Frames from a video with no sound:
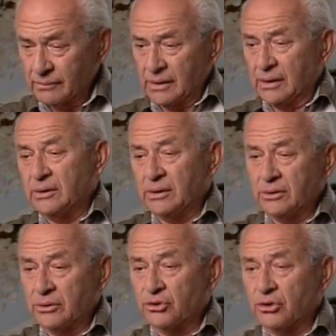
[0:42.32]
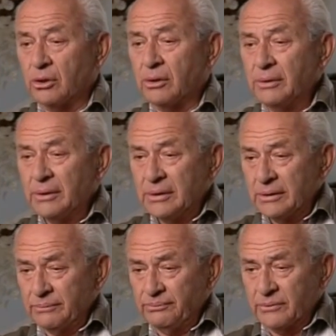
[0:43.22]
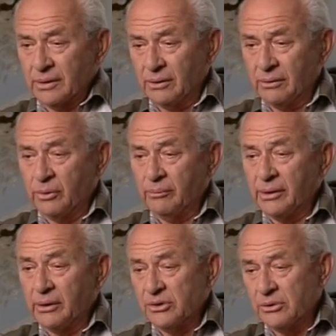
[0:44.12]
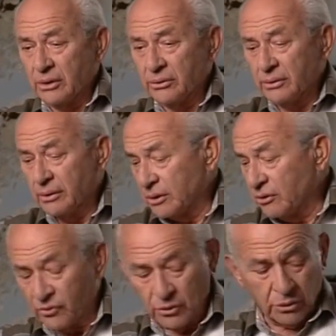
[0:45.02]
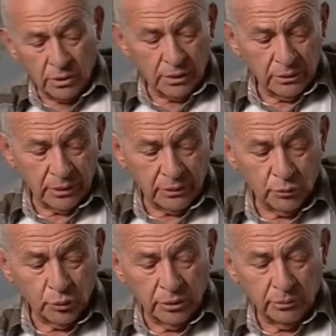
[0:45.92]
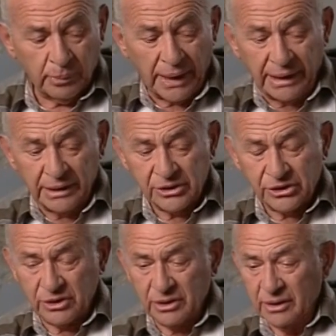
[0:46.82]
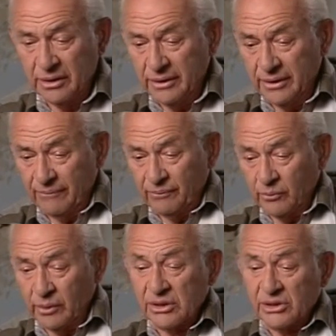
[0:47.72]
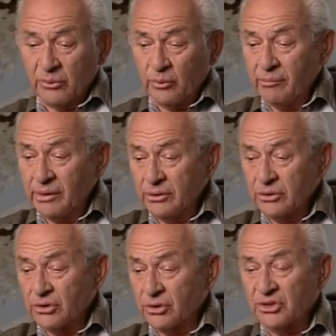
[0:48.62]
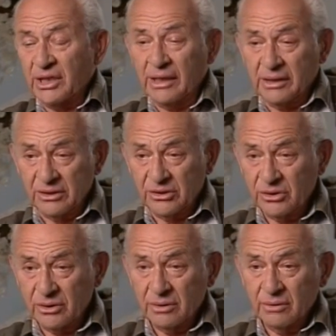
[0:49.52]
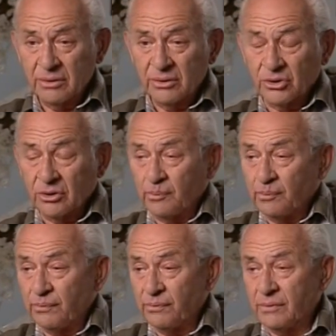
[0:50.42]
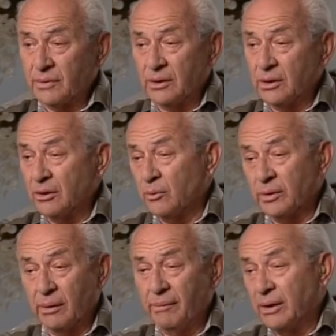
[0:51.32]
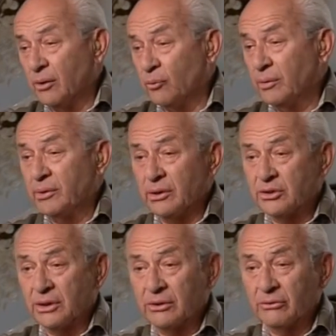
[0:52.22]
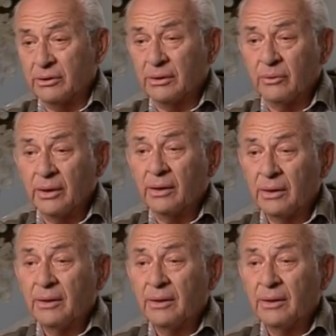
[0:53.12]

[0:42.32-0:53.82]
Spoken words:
And you saw women on the floor, on wooden pallets. When I say women, you saw skeletons. You saw, they didn't know whether men or women or children. They were